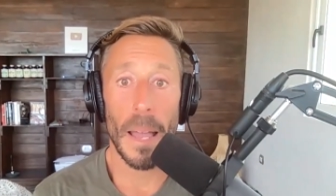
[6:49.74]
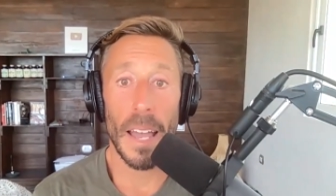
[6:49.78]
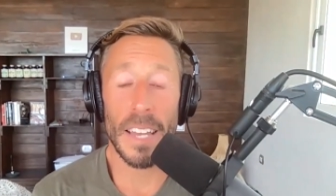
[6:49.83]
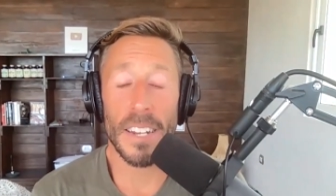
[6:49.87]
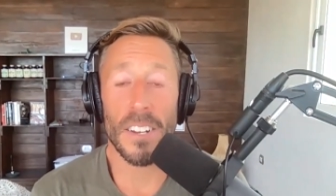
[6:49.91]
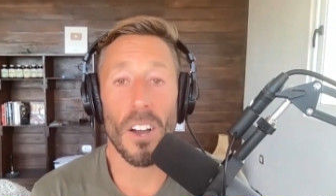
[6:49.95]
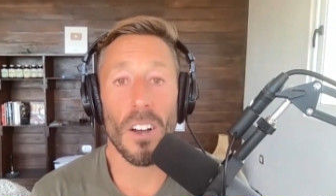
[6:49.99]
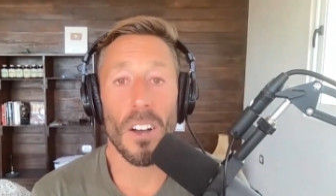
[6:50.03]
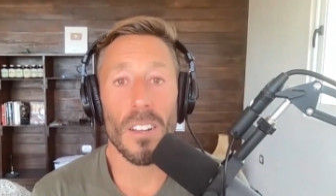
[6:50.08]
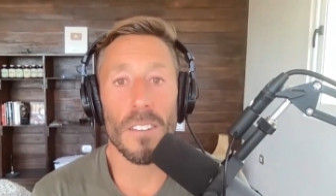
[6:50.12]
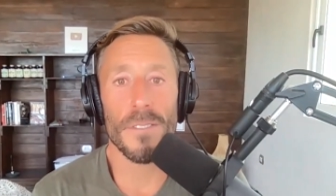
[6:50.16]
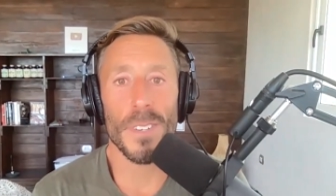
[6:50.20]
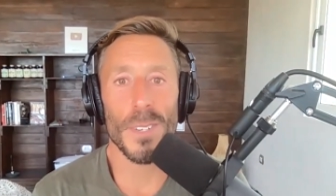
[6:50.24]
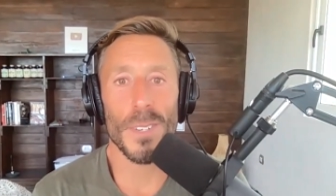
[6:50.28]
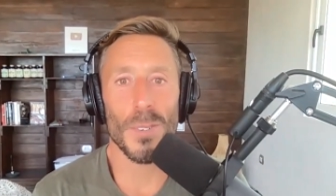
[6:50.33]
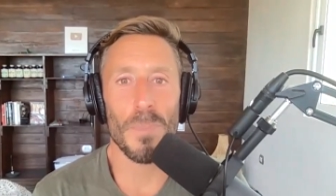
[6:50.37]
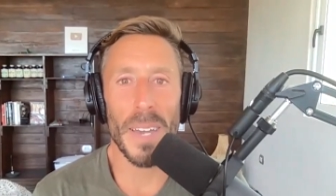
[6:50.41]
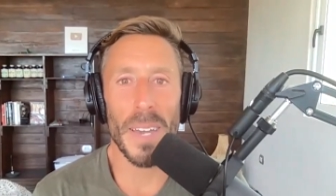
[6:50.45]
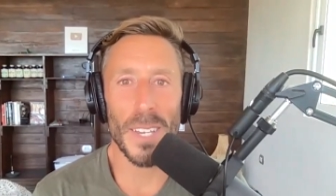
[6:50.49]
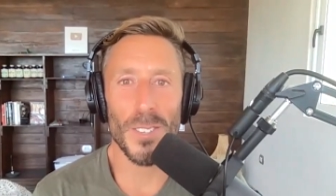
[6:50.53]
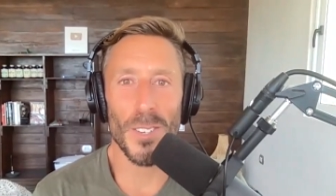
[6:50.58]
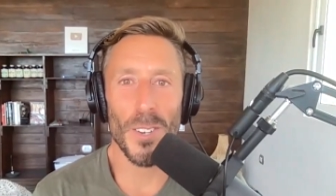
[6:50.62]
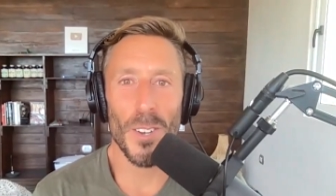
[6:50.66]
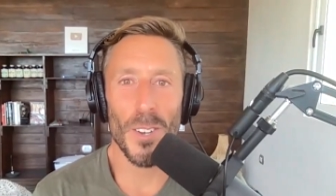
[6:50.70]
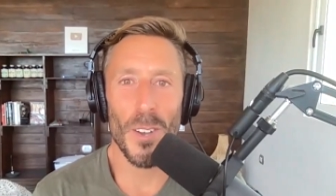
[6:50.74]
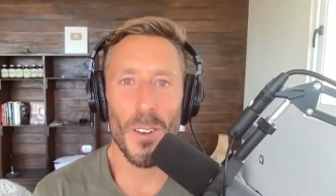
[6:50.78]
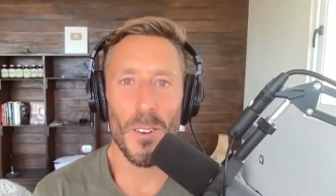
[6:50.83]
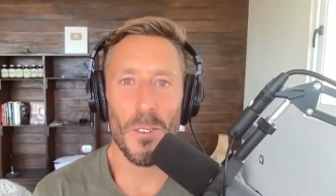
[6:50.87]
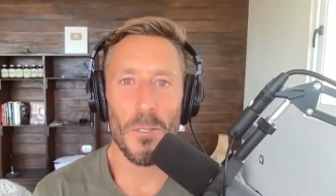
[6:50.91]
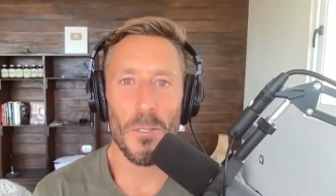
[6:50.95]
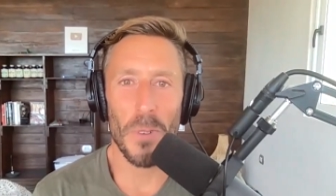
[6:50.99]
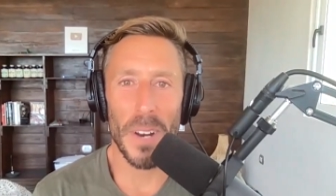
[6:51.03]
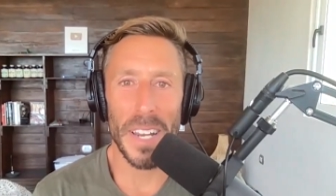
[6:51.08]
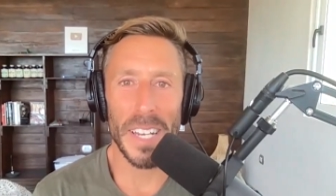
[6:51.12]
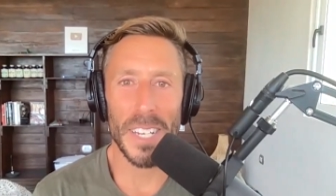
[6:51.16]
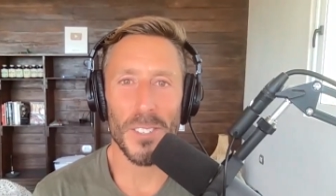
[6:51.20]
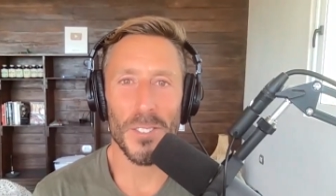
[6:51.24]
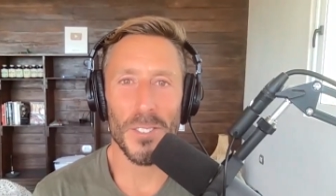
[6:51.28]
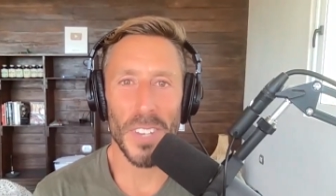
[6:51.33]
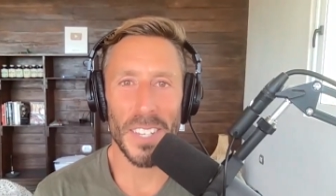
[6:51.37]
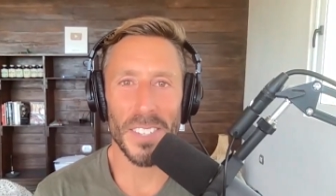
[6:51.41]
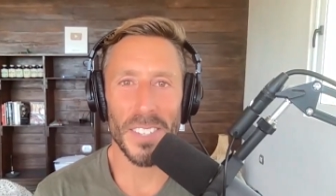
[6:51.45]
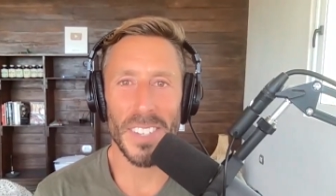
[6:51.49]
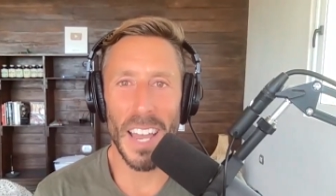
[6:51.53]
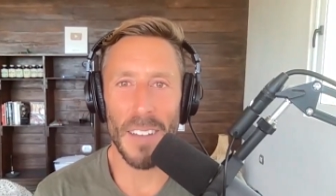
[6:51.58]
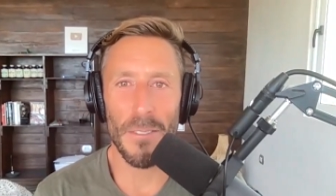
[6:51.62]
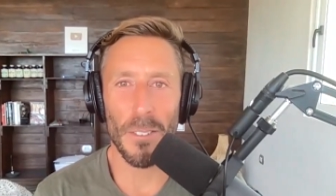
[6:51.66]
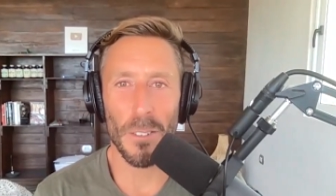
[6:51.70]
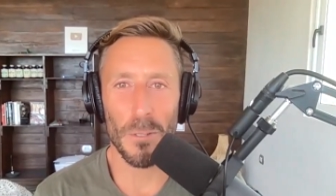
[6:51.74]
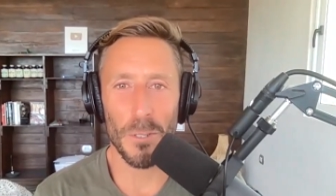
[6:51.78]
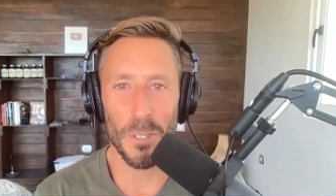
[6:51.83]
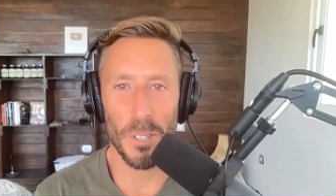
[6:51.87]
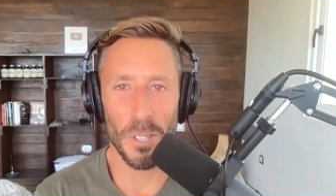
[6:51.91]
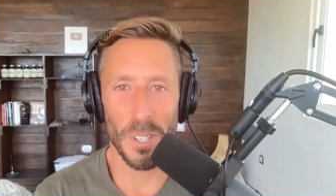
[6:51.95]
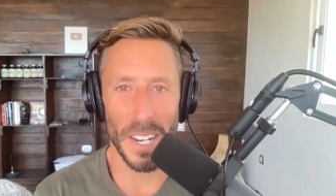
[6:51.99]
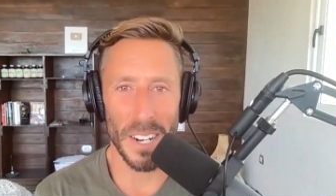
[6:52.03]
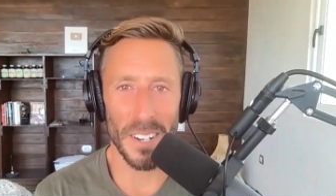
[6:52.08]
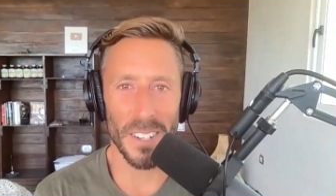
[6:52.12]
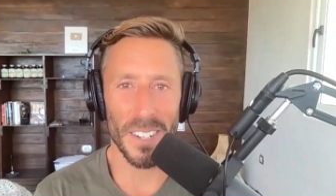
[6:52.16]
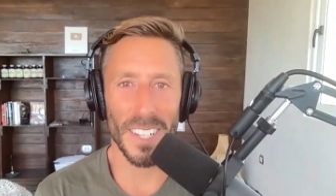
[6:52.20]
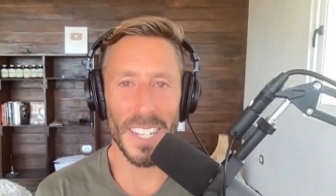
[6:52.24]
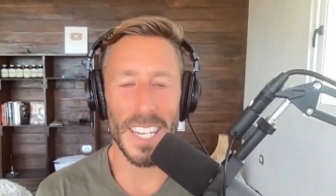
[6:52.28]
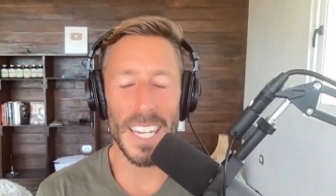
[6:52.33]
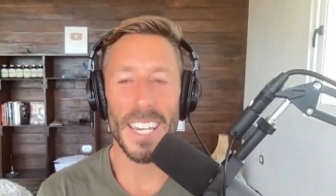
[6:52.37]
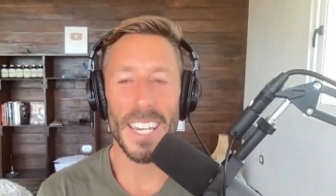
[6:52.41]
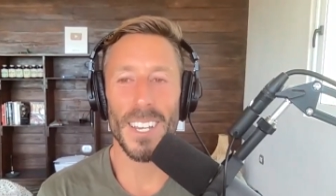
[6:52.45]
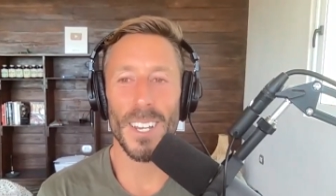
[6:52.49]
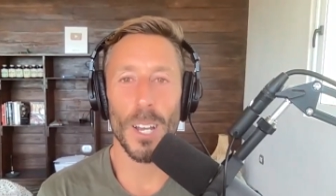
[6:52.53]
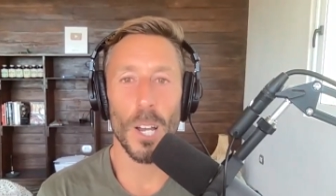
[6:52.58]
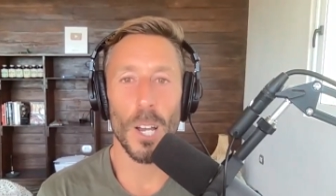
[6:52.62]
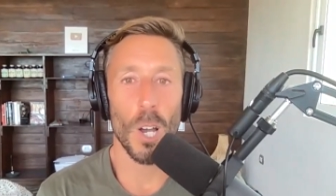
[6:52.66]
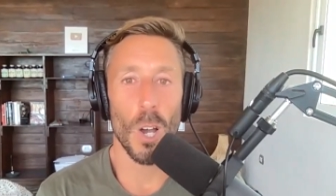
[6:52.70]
And all of this makes great sense evolutionarily.